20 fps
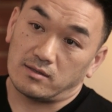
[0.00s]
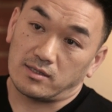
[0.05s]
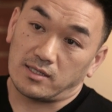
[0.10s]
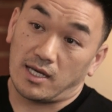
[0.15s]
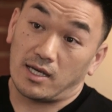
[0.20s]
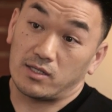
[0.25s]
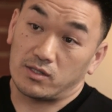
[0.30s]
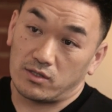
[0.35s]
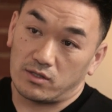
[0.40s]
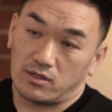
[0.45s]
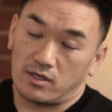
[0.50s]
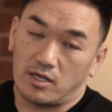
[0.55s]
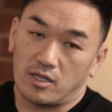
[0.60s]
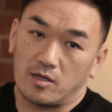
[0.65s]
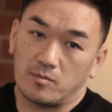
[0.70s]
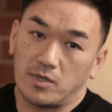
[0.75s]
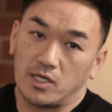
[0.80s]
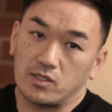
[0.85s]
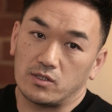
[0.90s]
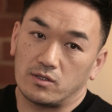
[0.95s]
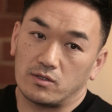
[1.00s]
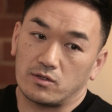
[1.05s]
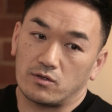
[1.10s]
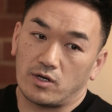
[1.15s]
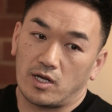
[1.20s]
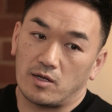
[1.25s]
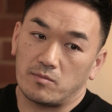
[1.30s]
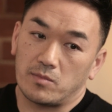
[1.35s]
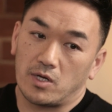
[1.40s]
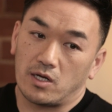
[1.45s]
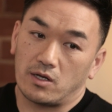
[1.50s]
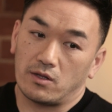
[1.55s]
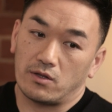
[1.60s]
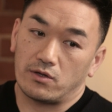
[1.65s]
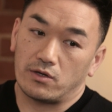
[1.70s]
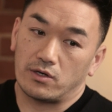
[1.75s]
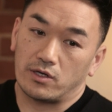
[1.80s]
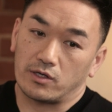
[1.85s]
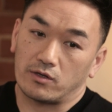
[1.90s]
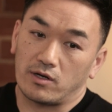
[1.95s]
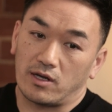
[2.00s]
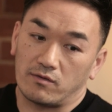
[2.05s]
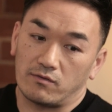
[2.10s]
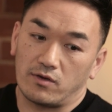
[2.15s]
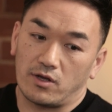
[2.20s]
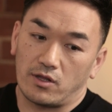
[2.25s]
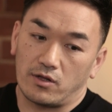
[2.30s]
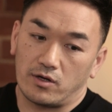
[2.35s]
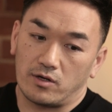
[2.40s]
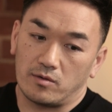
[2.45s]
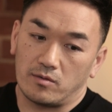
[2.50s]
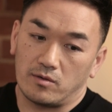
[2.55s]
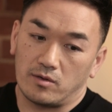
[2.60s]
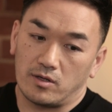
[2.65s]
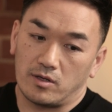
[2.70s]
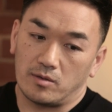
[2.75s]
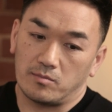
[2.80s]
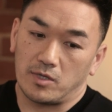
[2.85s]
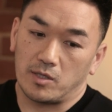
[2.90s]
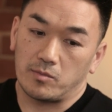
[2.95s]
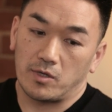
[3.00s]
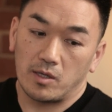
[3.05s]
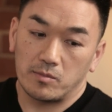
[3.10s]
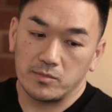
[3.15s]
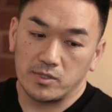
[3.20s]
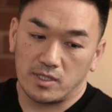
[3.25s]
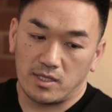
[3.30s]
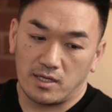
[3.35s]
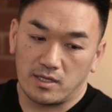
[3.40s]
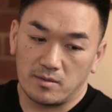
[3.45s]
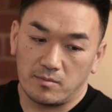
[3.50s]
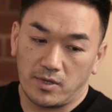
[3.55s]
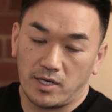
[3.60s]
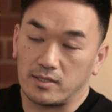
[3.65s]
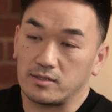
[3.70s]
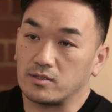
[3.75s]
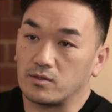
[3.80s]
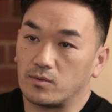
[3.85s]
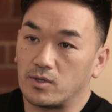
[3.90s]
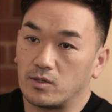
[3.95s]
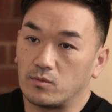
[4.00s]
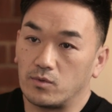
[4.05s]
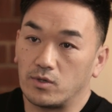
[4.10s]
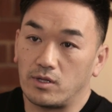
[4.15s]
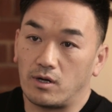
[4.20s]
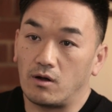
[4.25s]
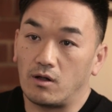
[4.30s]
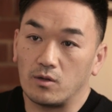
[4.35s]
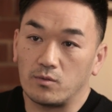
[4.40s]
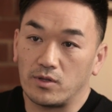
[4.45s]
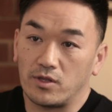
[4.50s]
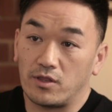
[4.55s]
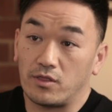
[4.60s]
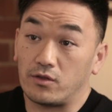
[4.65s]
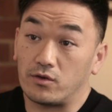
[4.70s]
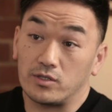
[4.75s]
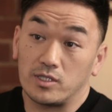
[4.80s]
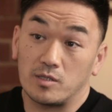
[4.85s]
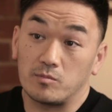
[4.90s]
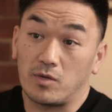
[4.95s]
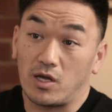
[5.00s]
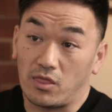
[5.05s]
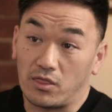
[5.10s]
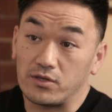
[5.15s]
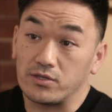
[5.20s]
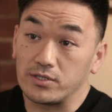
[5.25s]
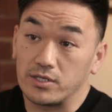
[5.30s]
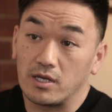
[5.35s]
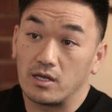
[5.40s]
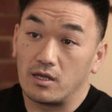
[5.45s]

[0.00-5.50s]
cancer, and then my grandmother and grandfather on my mom's side passed away all within 13 months.